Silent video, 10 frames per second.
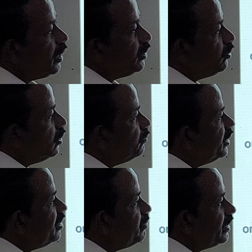And you
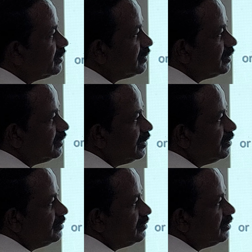have t minus t.
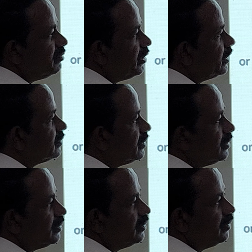See, this is t minus
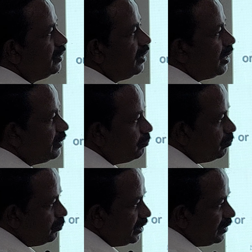t.
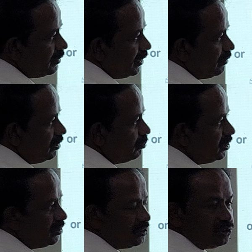And bigger triangle will
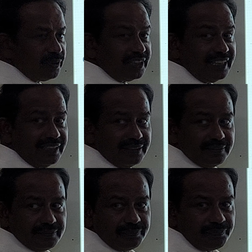be, this is for t.
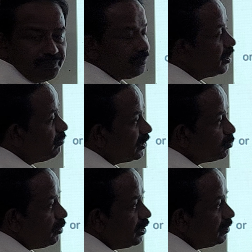For
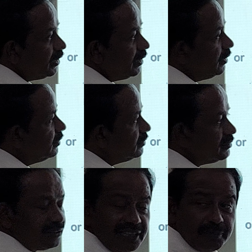smaller triangle, this
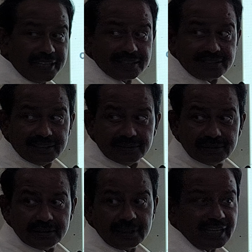is t minus t,
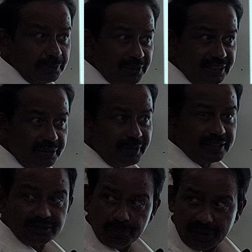capital T
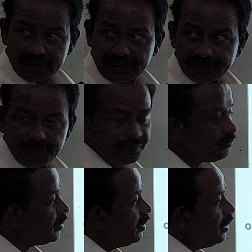minus small t.
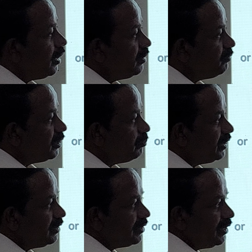And for
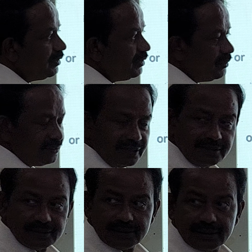bigger triangle, this
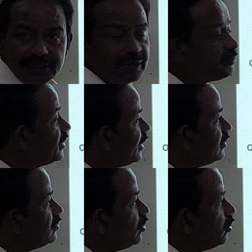is capital
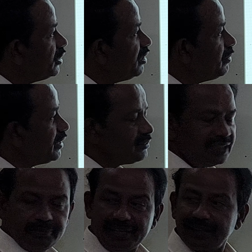T. So t minus t